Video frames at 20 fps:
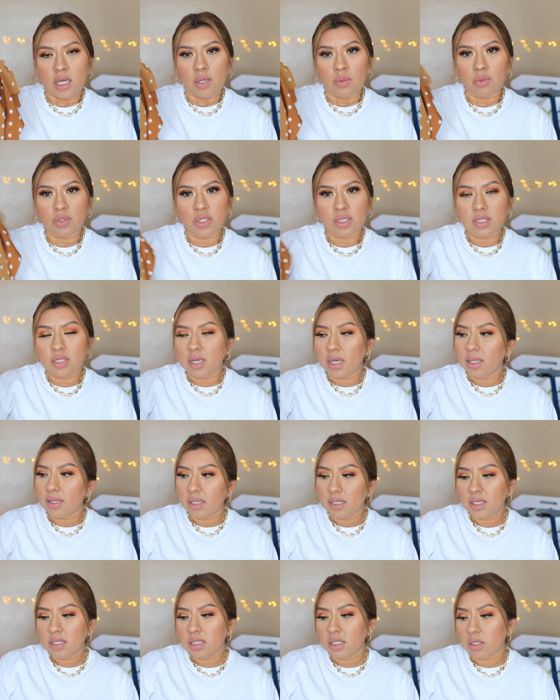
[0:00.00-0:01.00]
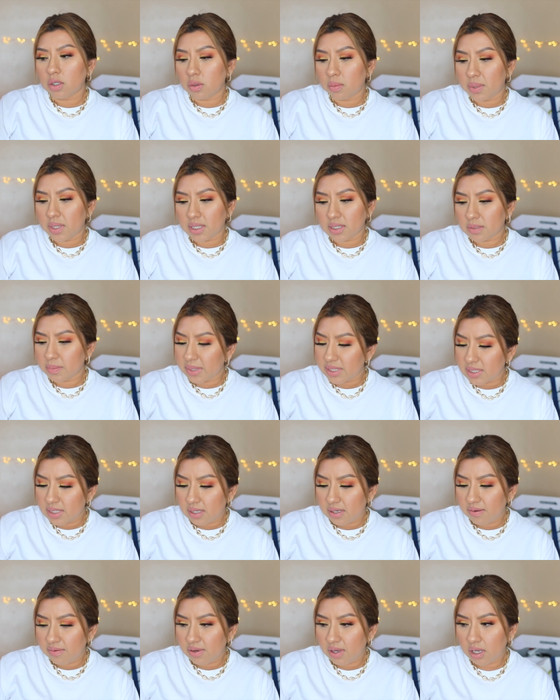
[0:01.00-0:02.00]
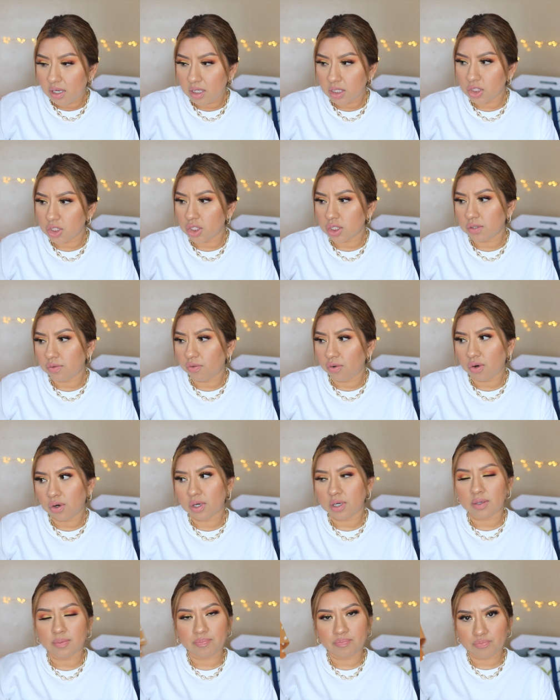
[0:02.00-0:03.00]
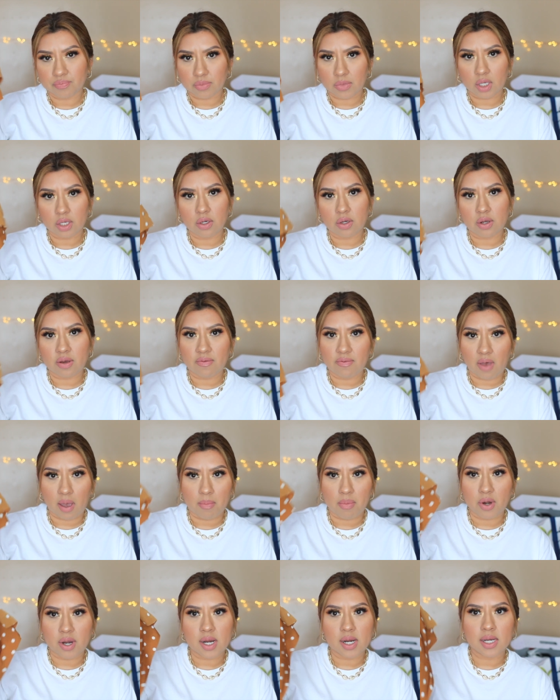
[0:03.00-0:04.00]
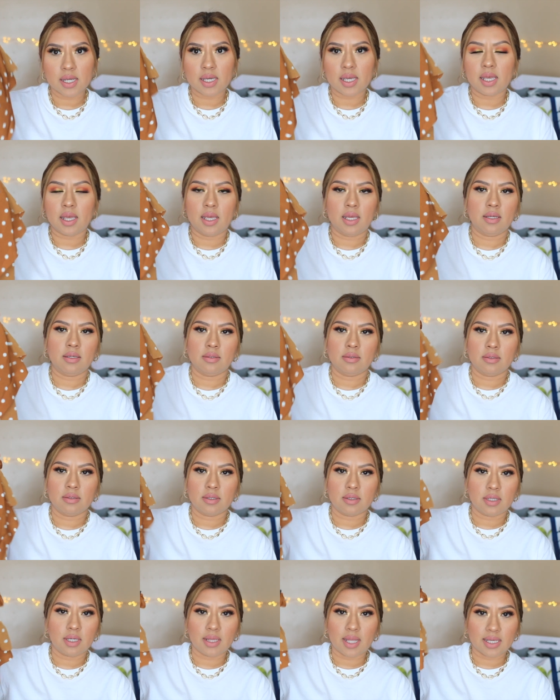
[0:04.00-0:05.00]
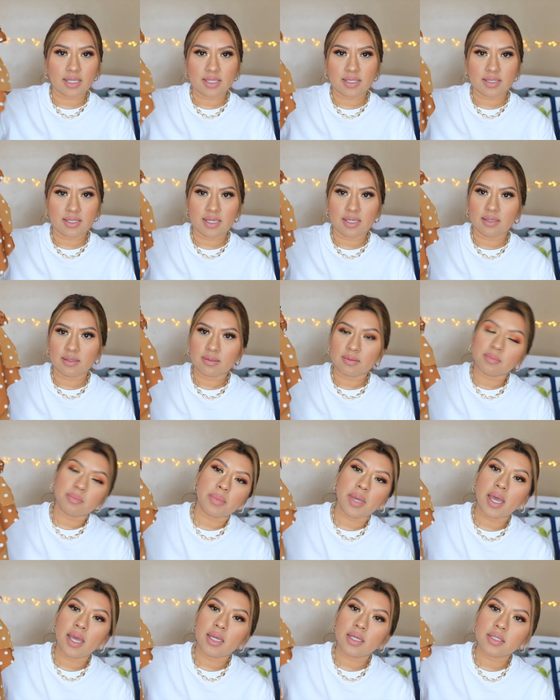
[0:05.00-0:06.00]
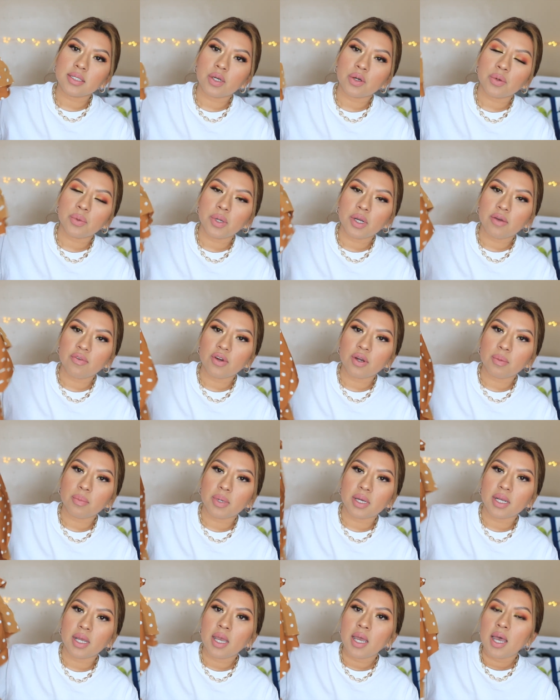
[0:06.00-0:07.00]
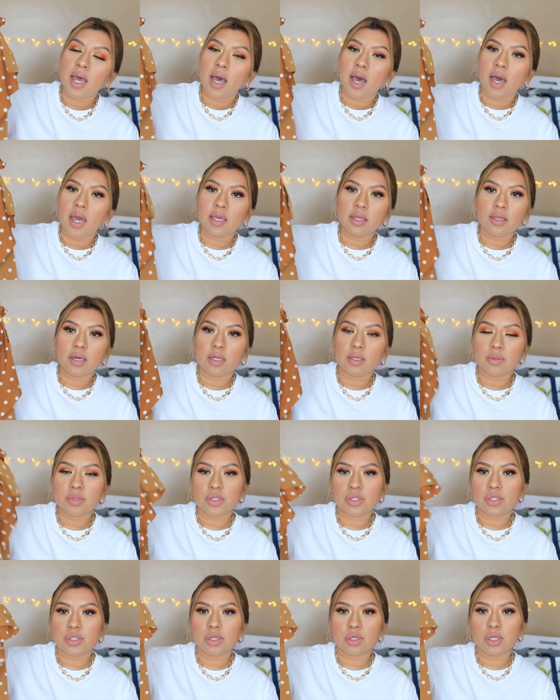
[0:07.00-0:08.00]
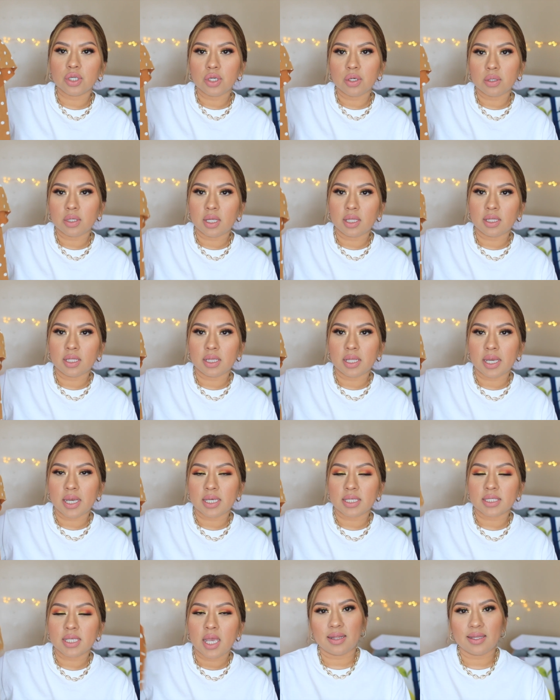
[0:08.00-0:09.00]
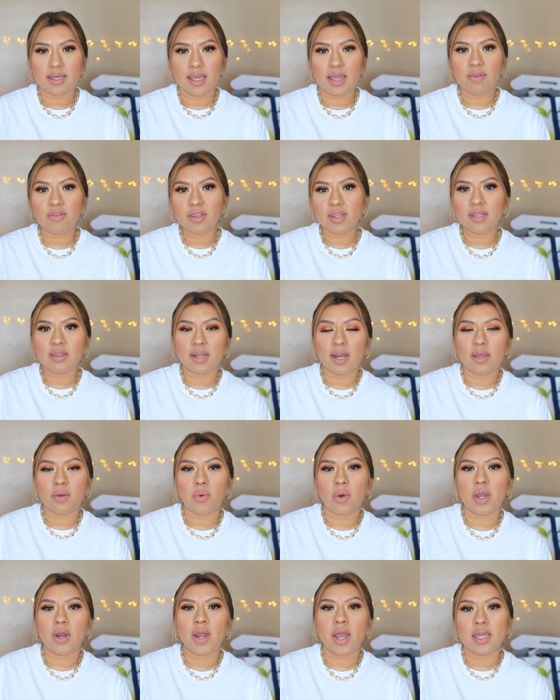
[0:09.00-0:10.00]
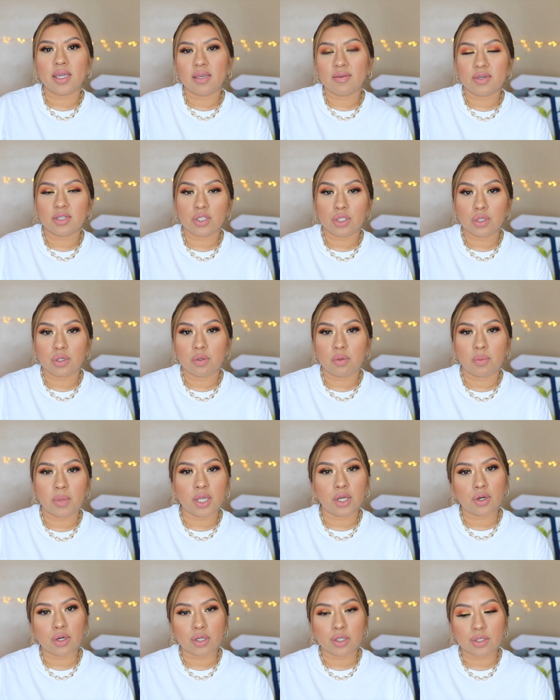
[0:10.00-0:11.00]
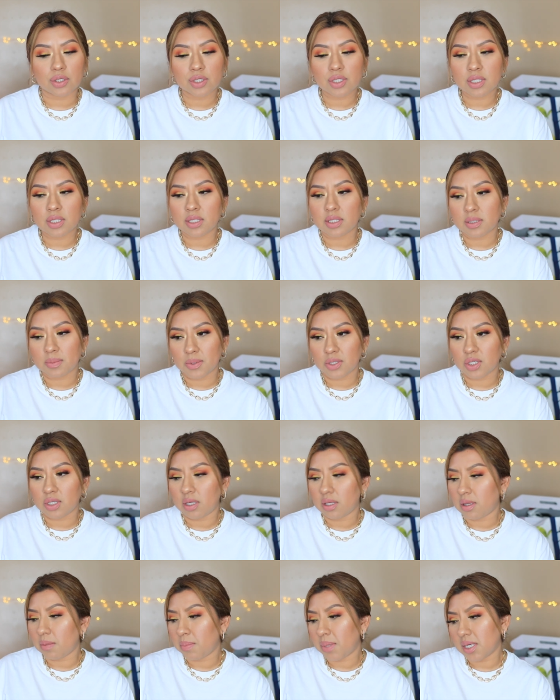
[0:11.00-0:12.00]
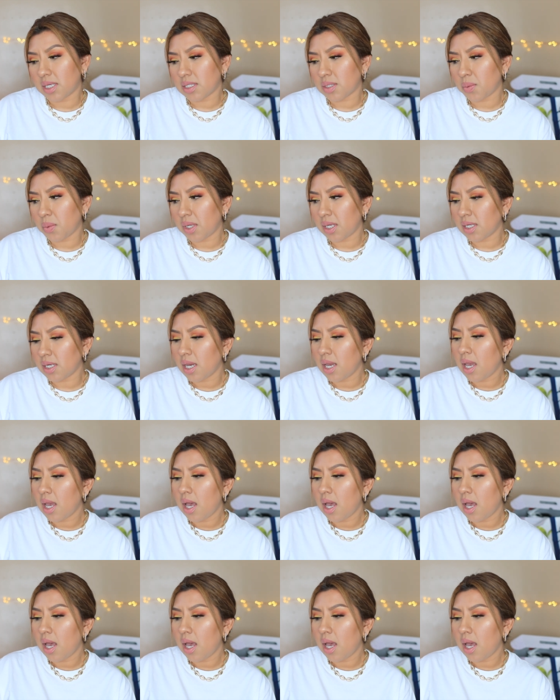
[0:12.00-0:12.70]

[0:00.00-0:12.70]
which is, I think it's a little bit expensive just for, you know, fabric and elastic band or whatever, but I thought it was just cute nonetheless. Everything that I wear, I give it to my girls, especially the biggest one.